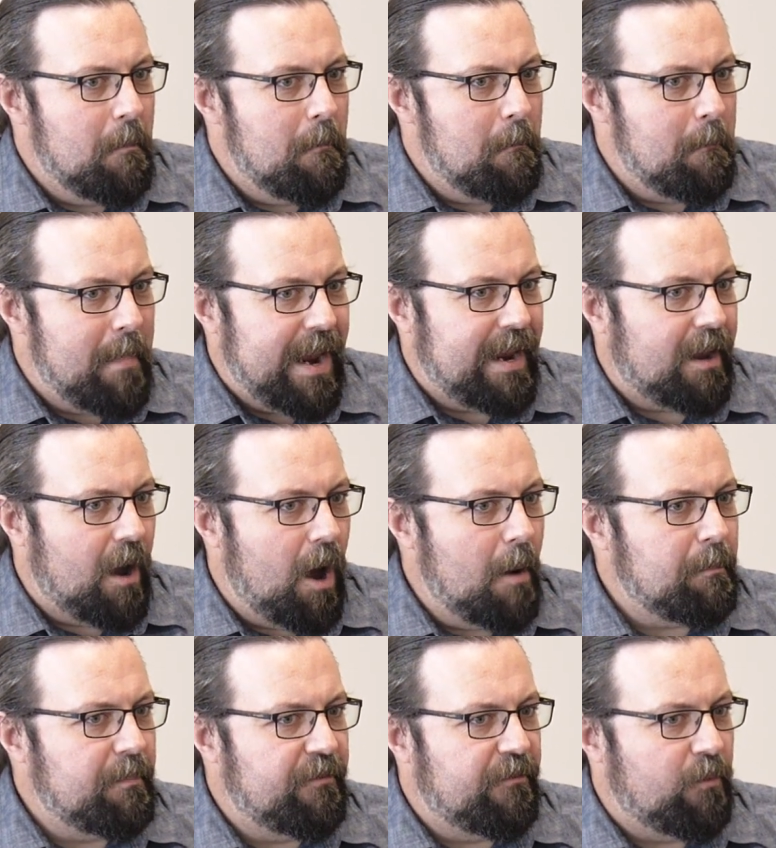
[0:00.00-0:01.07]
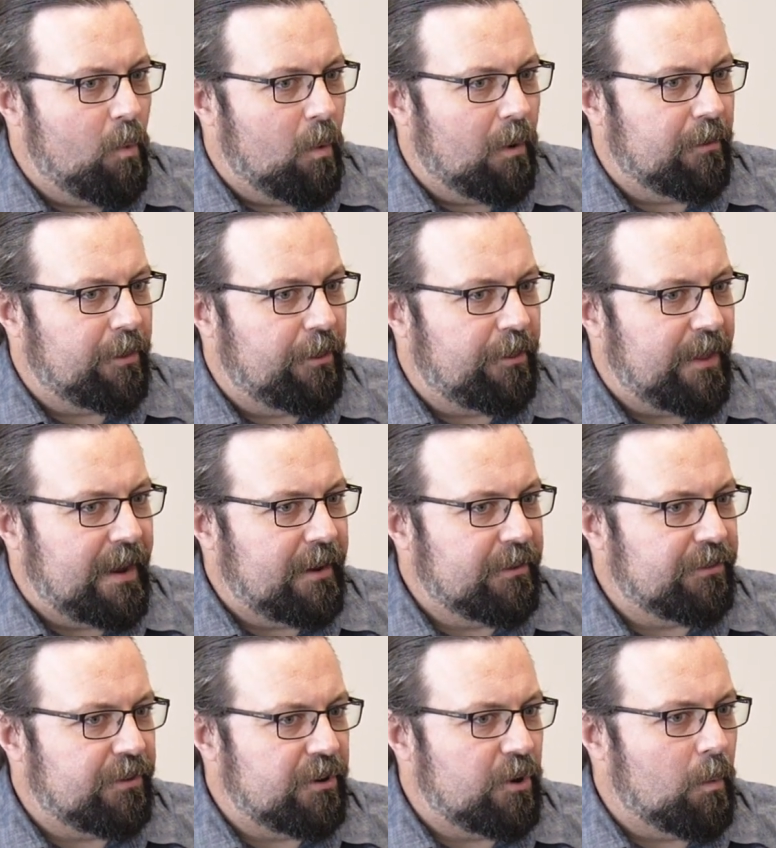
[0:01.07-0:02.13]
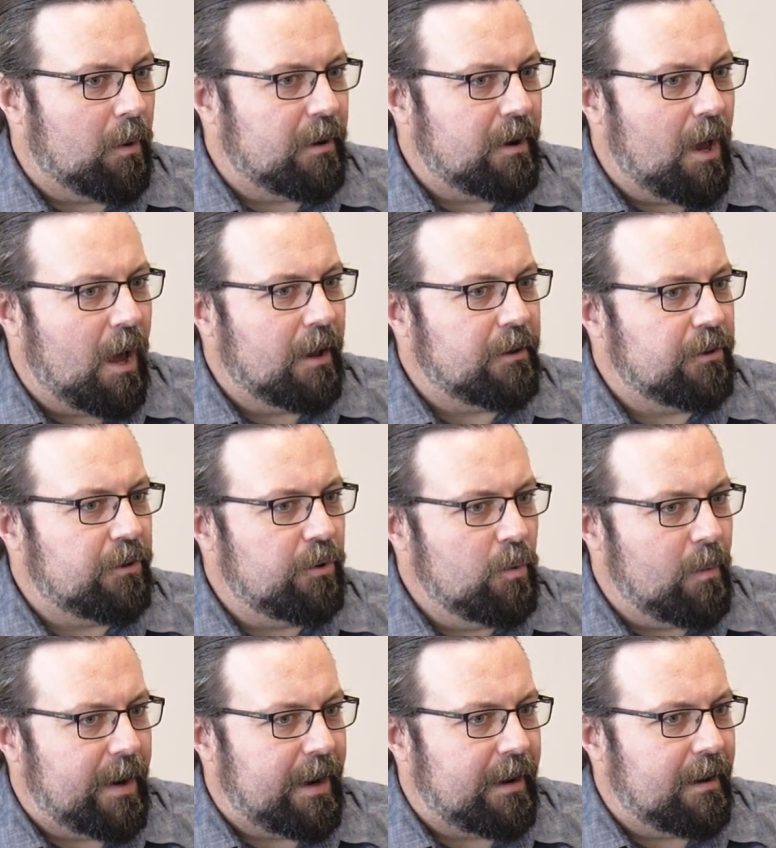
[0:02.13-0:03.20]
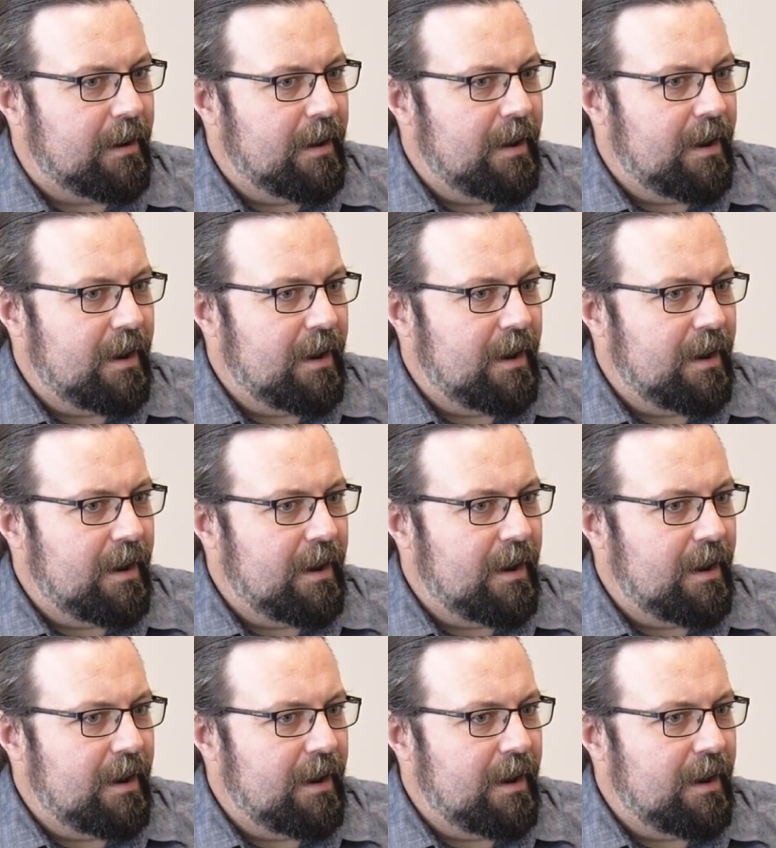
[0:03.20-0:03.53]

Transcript: make up for the things that you are not doing